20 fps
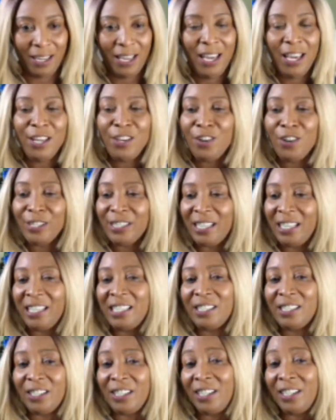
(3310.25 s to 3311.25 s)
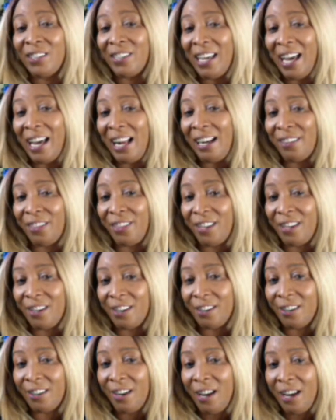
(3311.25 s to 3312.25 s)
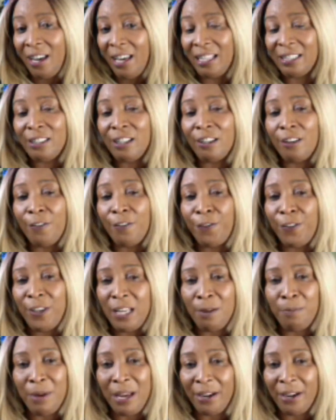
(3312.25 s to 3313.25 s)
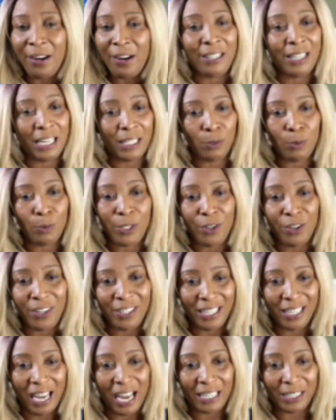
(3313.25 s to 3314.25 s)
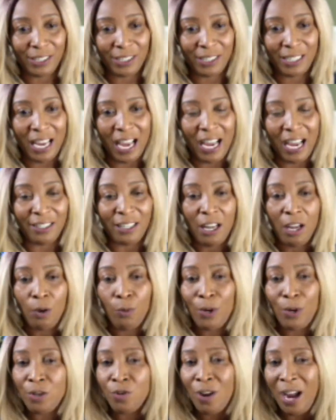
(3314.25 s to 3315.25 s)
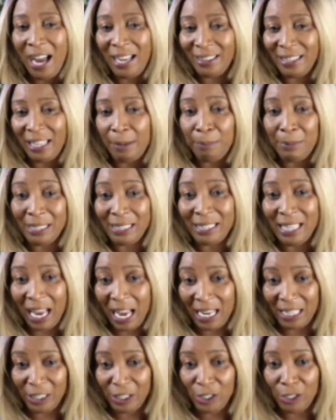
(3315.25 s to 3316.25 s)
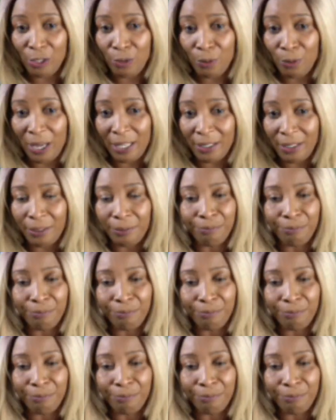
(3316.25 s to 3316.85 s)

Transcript: Your skin is going to look healthier. It's going to feel better. And guess what you're going to have to that? When you have that massage to it,